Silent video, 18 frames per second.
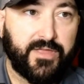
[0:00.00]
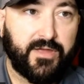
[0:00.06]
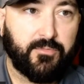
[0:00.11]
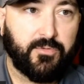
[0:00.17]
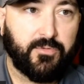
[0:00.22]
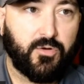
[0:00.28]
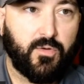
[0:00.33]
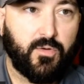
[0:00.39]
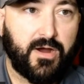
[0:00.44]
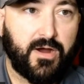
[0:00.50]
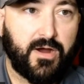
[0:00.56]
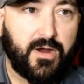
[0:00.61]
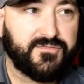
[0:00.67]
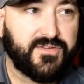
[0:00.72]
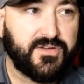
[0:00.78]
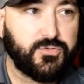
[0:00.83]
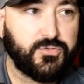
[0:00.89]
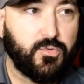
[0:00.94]
that requires
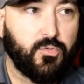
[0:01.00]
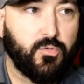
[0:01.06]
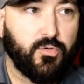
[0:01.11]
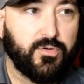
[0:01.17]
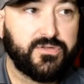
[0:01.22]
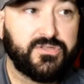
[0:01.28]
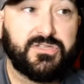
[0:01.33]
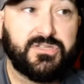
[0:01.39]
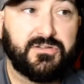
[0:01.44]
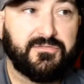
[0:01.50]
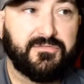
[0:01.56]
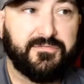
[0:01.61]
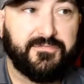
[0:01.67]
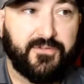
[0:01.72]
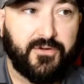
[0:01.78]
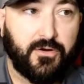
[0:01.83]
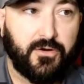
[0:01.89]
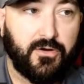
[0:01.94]
federal courts to
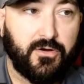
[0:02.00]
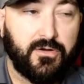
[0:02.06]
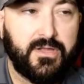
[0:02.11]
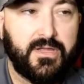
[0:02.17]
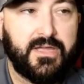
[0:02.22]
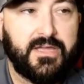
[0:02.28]
defer